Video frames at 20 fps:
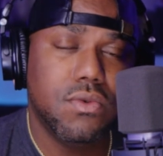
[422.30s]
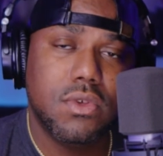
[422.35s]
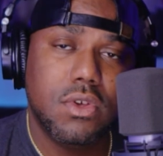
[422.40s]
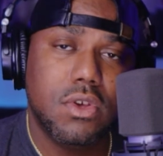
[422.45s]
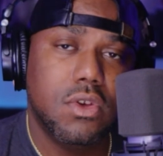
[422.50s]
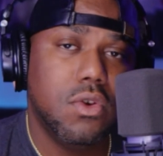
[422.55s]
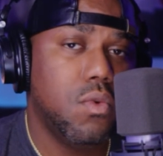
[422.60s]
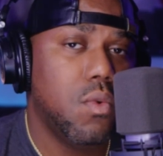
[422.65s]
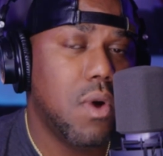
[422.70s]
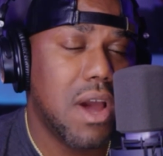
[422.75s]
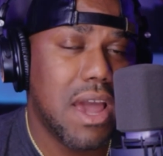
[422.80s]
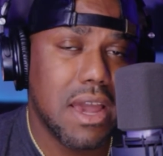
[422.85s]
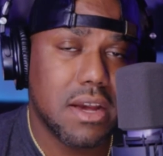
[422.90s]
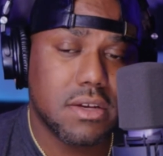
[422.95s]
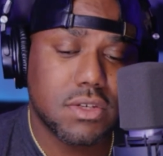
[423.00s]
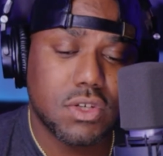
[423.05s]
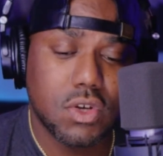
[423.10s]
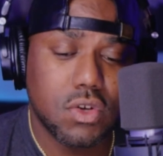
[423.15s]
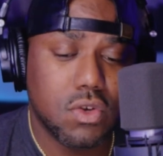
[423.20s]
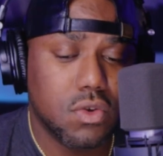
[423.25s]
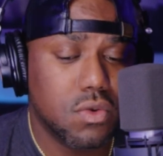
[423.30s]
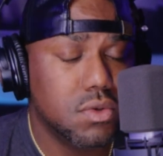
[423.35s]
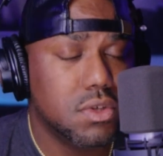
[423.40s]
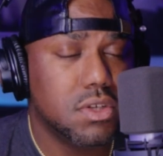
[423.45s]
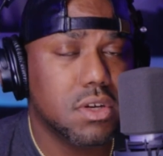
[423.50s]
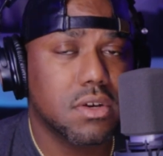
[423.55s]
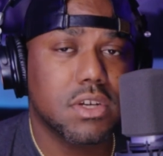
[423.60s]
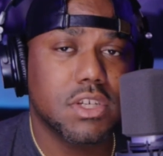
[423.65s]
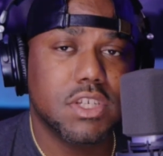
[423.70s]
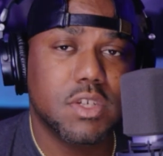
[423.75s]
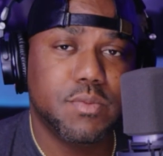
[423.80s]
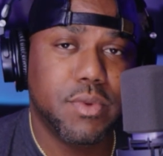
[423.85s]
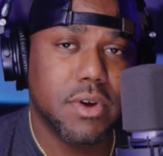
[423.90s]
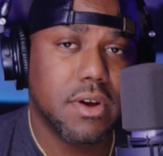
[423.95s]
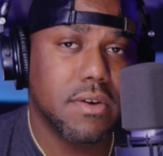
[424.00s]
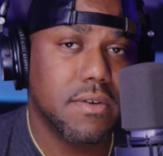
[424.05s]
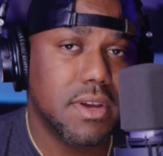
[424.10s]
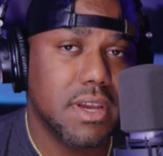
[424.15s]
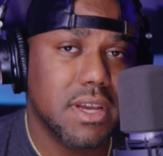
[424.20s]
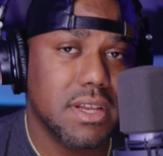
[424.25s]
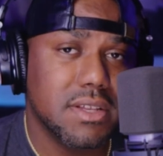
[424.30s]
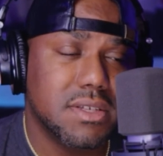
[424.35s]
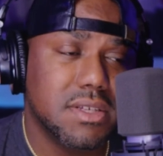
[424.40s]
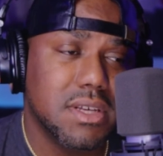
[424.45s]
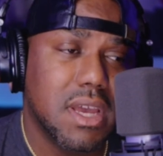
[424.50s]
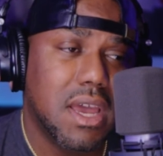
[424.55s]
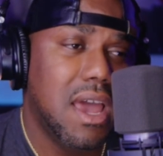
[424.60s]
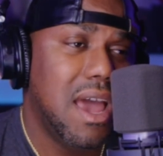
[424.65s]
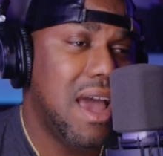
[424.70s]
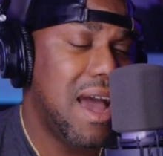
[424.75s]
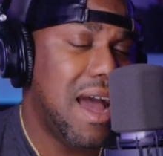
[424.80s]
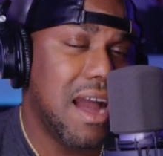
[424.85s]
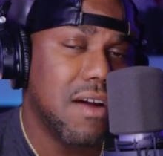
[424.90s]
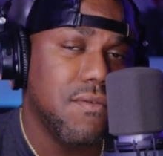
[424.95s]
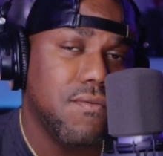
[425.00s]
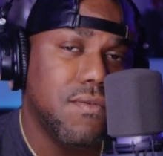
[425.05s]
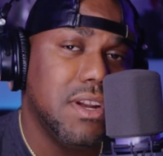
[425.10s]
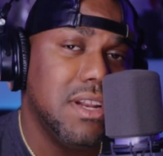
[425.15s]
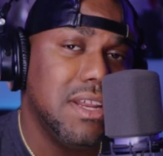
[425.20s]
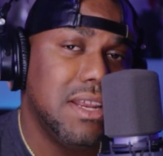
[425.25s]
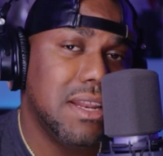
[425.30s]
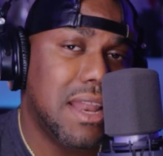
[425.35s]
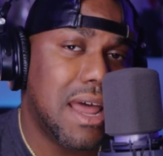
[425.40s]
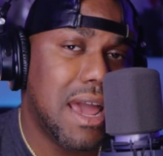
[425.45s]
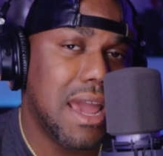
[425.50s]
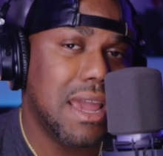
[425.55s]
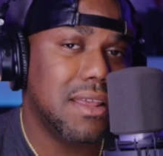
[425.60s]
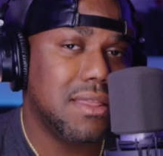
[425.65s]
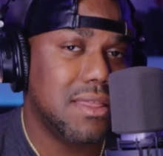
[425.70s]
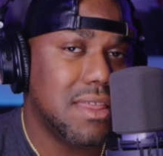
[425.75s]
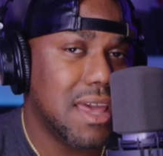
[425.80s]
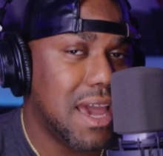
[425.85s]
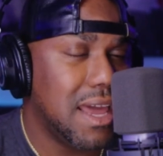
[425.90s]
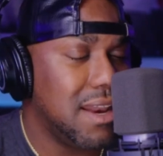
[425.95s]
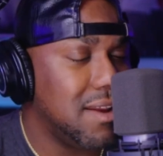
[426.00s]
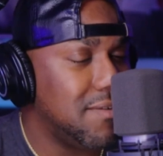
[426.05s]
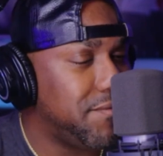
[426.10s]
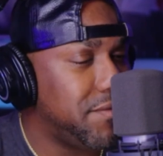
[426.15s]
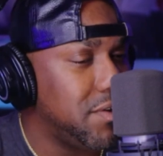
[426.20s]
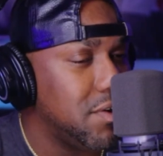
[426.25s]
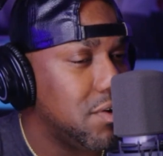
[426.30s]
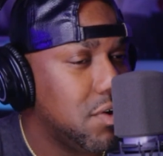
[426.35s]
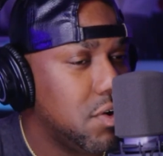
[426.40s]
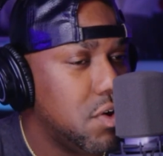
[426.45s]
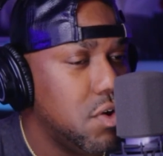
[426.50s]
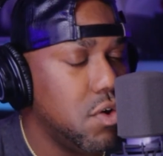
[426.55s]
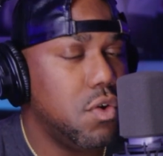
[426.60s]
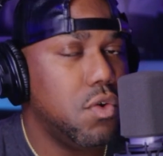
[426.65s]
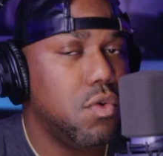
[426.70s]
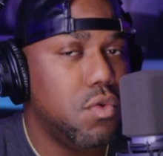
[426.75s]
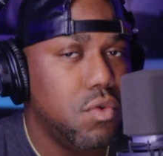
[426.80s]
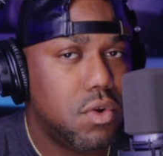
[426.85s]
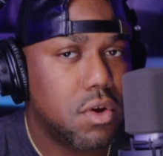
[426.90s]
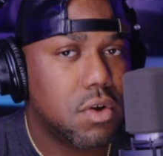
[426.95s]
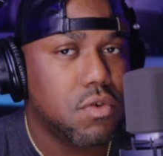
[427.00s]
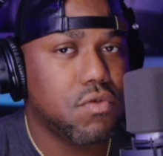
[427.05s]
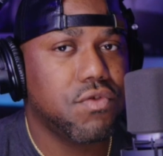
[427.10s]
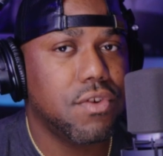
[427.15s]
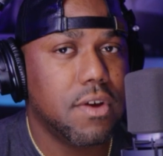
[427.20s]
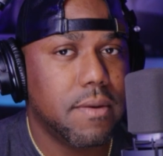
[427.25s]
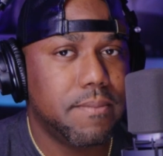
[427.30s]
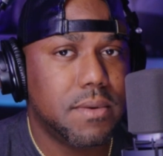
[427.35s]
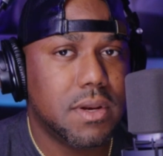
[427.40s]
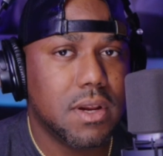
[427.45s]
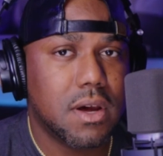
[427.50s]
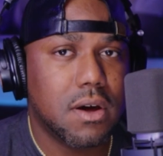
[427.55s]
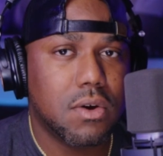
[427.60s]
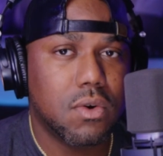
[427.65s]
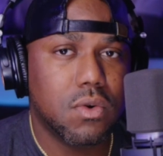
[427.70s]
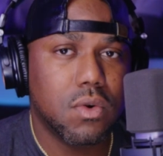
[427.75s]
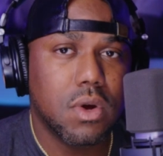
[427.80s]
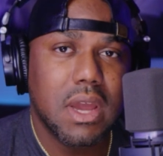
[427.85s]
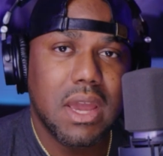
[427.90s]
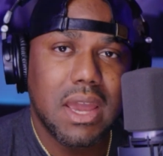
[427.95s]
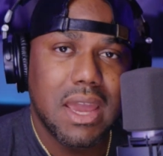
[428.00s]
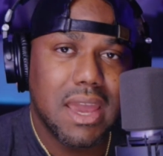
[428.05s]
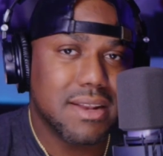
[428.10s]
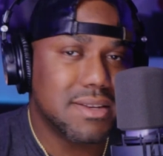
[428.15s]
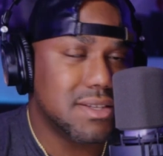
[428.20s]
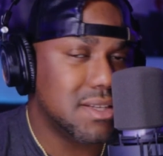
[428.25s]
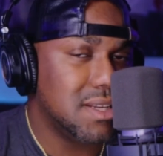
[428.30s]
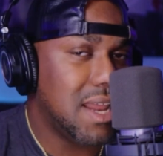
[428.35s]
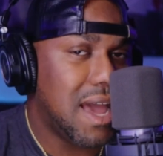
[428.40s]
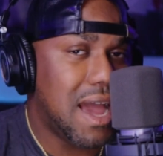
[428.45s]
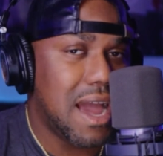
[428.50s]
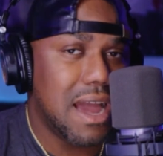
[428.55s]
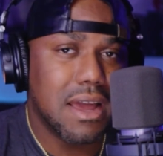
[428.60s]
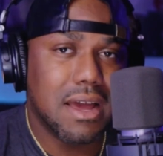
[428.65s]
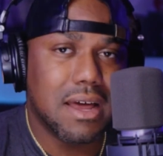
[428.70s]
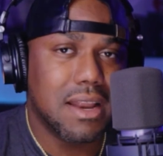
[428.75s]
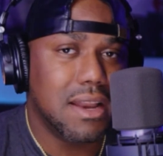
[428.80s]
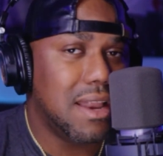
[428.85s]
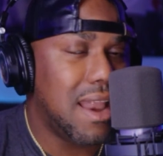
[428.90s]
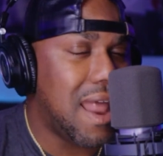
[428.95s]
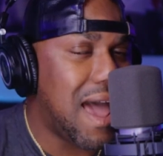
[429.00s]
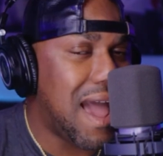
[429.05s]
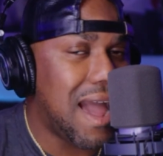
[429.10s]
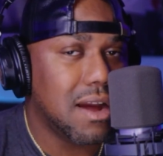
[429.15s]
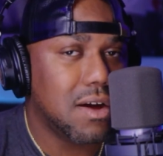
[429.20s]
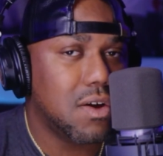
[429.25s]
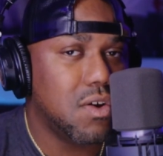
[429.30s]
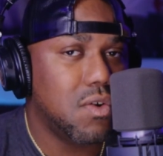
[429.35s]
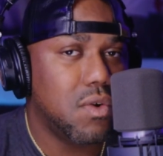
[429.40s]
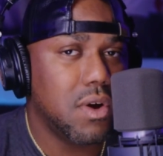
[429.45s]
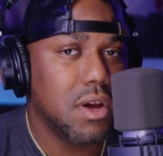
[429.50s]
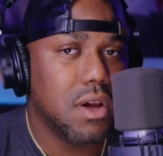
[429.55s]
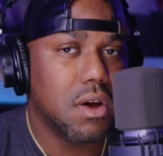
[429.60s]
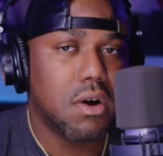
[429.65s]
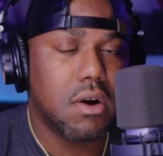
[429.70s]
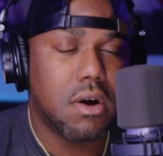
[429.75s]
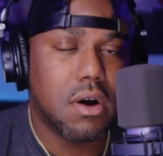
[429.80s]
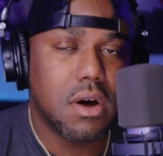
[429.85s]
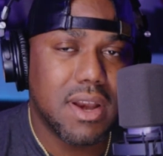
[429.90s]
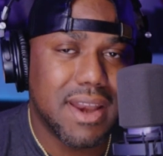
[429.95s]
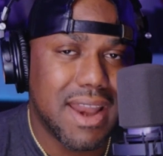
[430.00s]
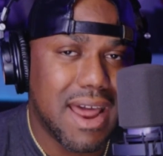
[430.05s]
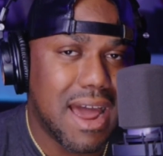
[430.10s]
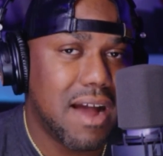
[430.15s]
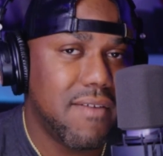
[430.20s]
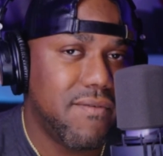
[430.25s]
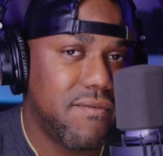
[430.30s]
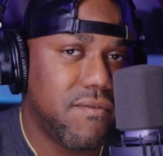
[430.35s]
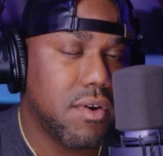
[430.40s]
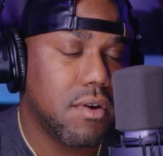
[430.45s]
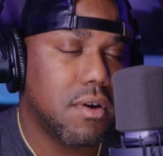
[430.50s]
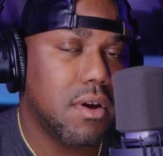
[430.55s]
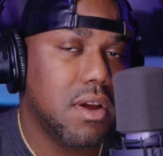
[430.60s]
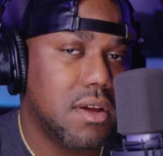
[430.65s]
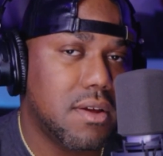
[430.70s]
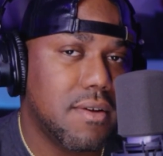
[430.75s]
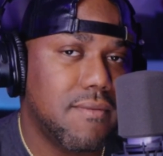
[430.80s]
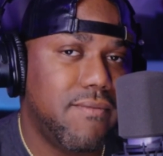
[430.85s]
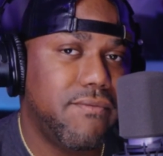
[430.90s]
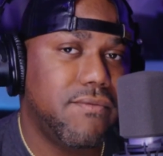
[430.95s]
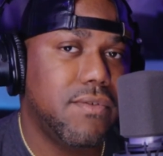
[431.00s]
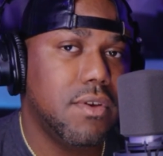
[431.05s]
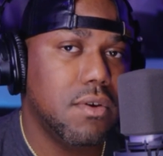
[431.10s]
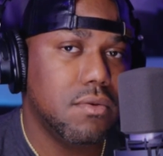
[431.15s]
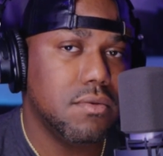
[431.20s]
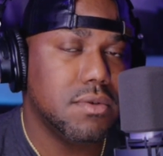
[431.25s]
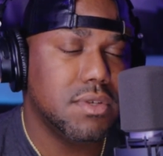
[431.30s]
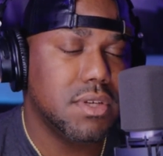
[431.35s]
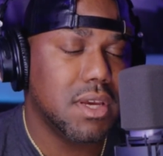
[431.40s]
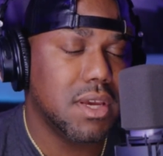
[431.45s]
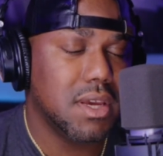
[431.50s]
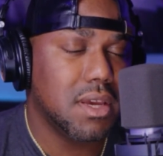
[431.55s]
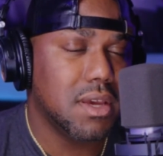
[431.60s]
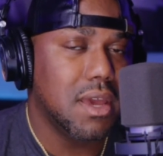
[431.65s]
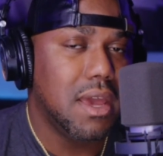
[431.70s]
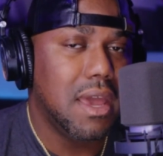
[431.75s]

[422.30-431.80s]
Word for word: UX or user experience. I really like that if you're new to crypto, it's not a lot going on, not very confusing.